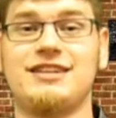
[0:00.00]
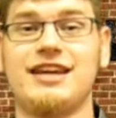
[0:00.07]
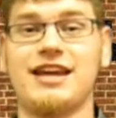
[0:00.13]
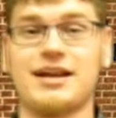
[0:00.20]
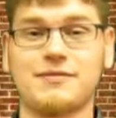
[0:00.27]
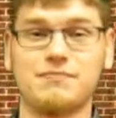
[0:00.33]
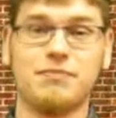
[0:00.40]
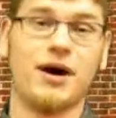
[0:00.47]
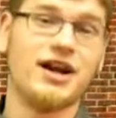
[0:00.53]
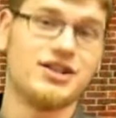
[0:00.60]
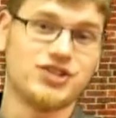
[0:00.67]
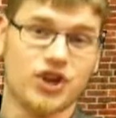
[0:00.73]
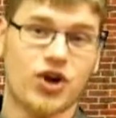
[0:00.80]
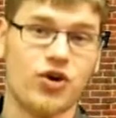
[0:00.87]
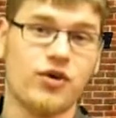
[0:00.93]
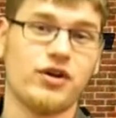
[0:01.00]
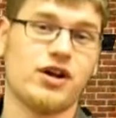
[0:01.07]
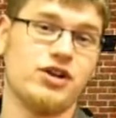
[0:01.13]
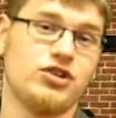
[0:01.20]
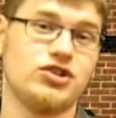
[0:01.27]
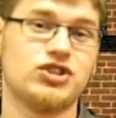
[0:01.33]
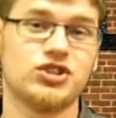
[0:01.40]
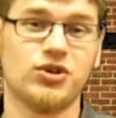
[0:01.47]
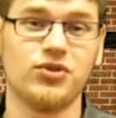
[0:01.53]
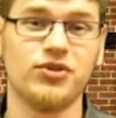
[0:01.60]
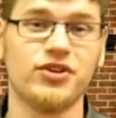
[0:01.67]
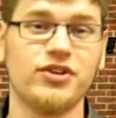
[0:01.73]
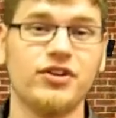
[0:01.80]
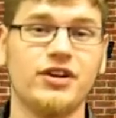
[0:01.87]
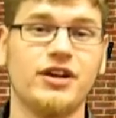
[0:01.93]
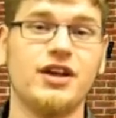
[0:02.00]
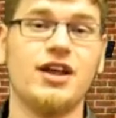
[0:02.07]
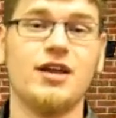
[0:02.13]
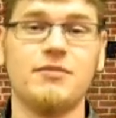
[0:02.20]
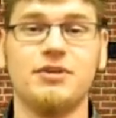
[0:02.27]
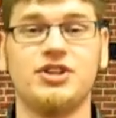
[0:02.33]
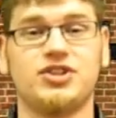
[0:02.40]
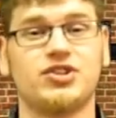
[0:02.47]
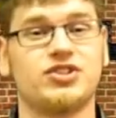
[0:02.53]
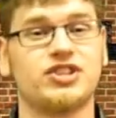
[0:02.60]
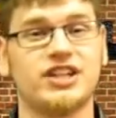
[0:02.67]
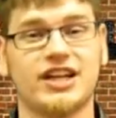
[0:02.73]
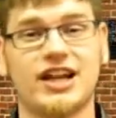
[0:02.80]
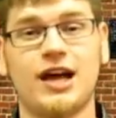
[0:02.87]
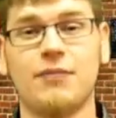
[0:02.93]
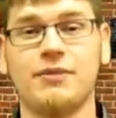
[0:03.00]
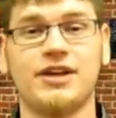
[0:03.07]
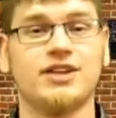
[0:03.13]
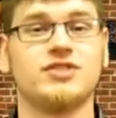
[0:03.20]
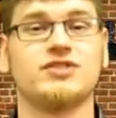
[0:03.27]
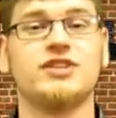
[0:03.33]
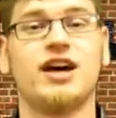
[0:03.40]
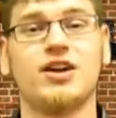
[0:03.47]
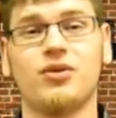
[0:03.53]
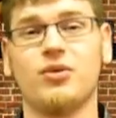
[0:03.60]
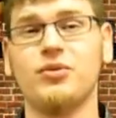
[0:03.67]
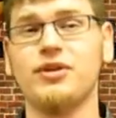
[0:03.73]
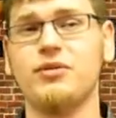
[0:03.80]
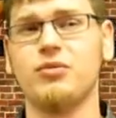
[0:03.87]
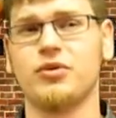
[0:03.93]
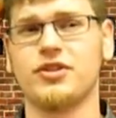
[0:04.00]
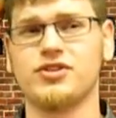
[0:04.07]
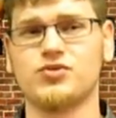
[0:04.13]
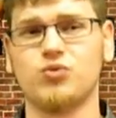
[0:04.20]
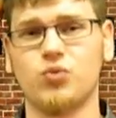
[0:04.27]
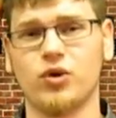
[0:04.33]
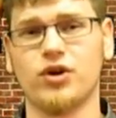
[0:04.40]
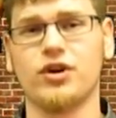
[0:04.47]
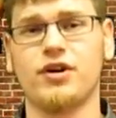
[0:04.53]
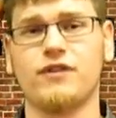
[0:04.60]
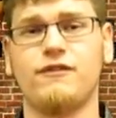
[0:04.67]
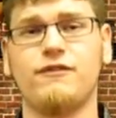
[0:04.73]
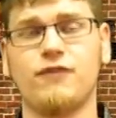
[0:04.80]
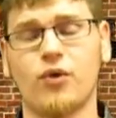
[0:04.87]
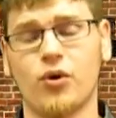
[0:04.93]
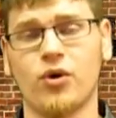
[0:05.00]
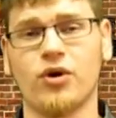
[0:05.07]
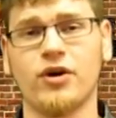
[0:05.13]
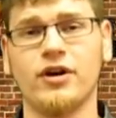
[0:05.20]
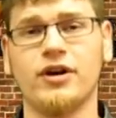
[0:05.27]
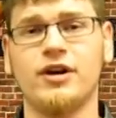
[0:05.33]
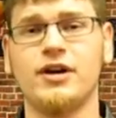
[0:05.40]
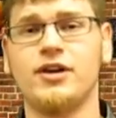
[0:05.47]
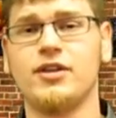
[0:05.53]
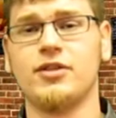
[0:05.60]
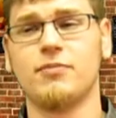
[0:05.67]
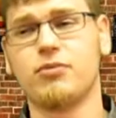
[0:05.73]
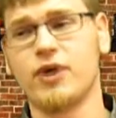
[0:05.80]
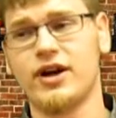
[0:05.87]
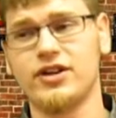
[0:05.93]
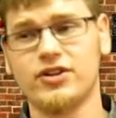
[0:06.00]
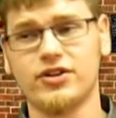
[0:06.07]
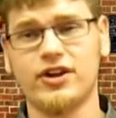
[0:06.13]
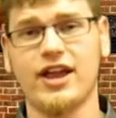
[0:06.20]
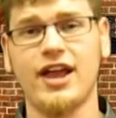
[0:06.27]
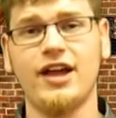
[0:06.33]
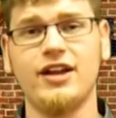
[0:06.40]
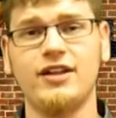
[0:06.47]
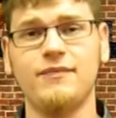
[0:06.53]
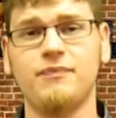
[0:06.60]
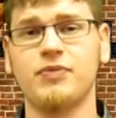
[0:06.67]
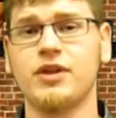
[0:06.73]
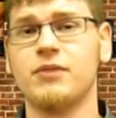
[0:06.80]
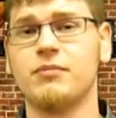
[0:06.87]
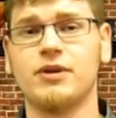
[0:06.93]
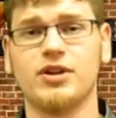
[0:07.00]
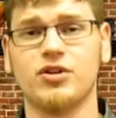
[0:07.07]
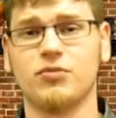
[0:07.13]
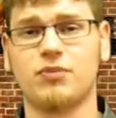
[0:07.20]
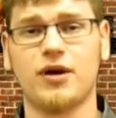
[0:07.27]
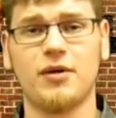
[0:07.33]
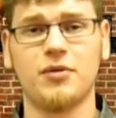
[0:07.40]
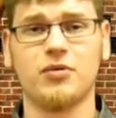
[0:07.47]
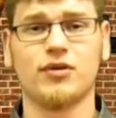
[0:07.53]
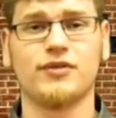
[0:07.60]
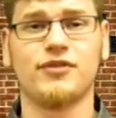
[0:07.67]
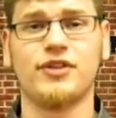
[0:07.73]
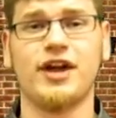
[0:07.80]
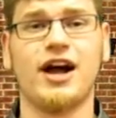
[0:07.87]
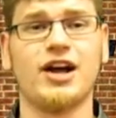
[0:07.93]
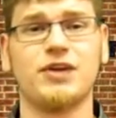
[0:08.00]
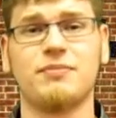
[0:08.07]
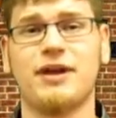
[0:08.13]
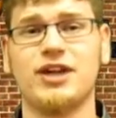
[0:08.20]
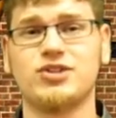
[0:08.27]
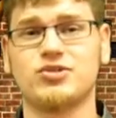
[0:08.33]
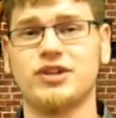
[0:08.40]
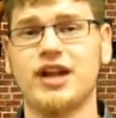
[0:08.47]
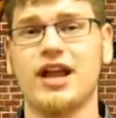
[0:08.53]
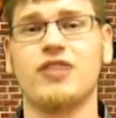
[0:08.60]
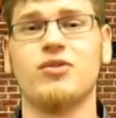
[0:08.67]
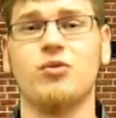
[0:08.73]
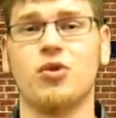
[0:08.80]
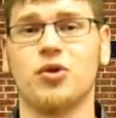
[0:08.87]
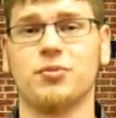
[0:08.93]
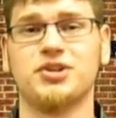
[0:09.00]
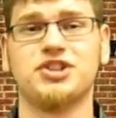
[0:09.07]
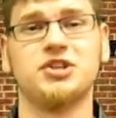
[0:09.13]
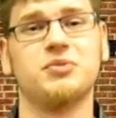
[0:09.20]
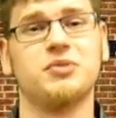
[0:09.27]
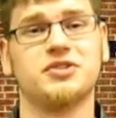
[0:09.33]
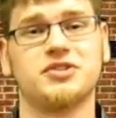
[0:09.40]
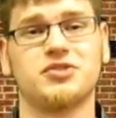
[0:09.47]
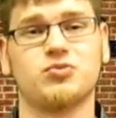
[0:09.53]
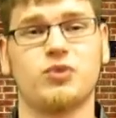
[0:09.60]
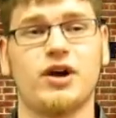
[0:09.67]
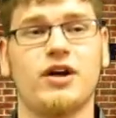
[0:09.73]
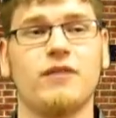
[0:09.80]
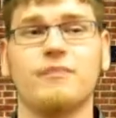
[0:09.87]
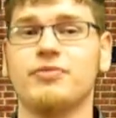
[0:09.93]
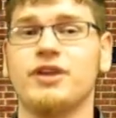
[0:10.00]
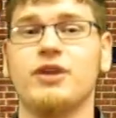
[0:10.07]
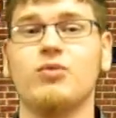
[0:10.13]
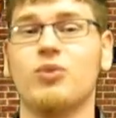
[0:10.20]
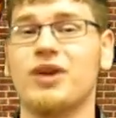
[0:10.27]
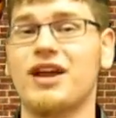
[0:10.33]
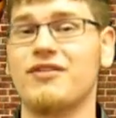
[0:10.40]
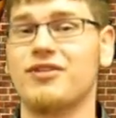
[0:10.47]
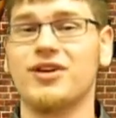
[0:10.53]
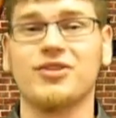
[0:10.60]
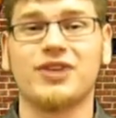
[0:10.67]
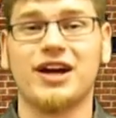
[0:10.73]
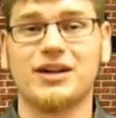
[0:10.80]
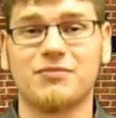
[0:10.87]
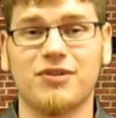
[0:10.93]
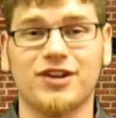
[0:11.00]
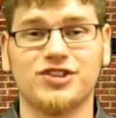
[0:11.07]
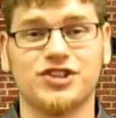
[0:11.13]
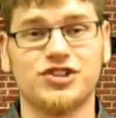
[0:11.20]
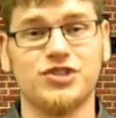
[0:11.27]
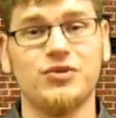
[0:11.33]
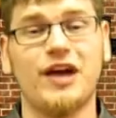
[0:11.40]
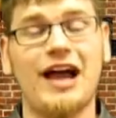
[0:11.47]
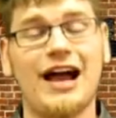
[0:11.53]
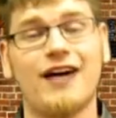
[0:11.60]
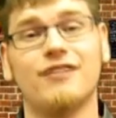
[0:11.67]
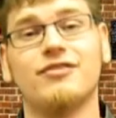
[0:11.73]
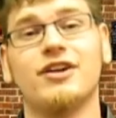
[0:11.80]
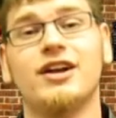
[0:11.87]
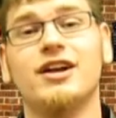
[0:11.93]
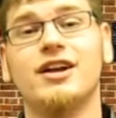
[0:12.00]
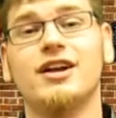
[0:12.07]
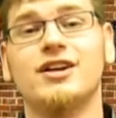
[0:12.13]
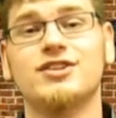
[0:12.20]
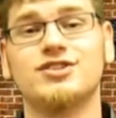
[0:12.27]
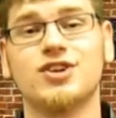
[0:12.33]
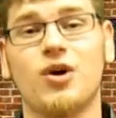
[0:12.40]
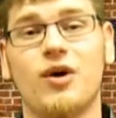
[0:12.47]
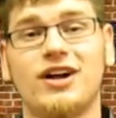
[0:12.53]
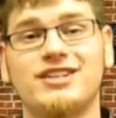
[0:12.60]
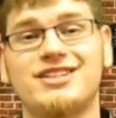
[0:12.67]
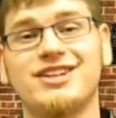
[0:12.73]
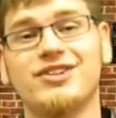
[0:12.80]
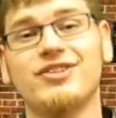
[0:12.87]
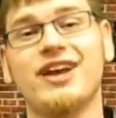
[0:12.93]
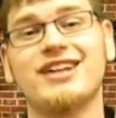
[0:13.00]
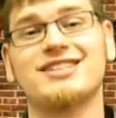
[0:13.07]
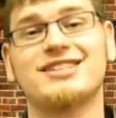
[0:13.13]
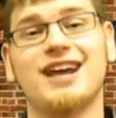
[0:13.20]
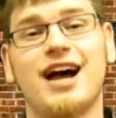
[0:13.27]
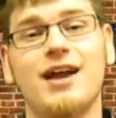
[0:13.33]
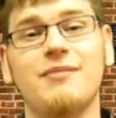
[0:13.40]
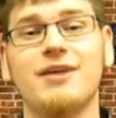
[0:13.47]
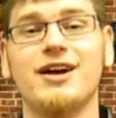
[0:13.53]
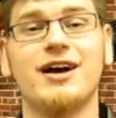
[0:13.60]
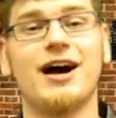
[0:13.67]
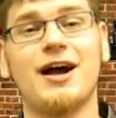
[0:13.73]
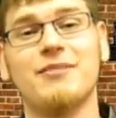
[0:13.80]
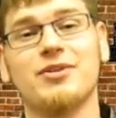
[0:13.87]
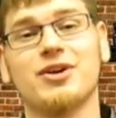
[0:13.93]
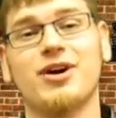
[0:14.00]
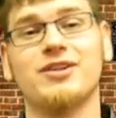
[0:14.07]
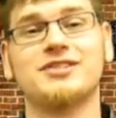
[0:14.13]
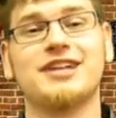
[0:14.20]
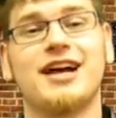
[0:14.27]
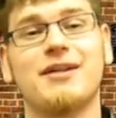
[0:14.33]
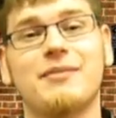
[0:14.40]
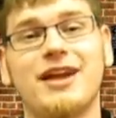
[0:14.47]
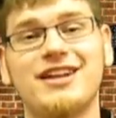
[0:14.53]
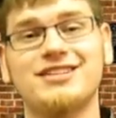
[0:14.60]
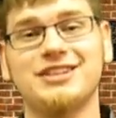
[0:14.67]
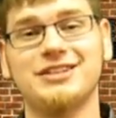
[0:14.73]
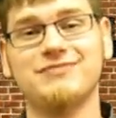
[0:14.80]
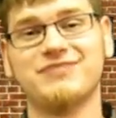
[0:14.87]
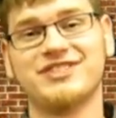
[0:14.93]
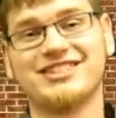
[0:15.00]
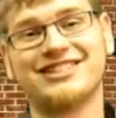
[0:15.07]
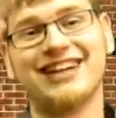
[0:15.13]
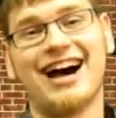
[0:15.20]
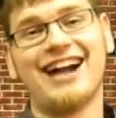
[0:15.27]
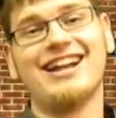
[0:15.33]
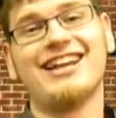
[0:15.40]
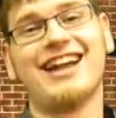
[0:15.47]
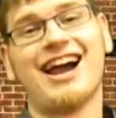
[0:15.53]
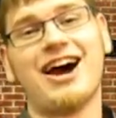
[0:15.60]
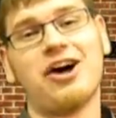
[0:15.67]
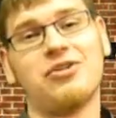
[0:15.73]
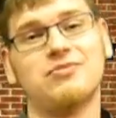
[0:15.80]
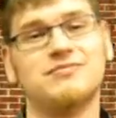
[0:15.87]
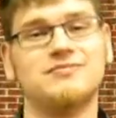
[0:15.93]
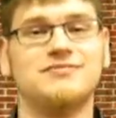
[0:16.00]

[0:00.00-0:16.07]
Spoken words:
kick butt turret on your shoulder, be sure to check it out, because not only will this work for the Predator cannon, but it'll probably work for the Iron Patriot and the War Machine ones as well, and whatever other kind of project you have. So until next time, I'm your host Adam Hazy, signing out.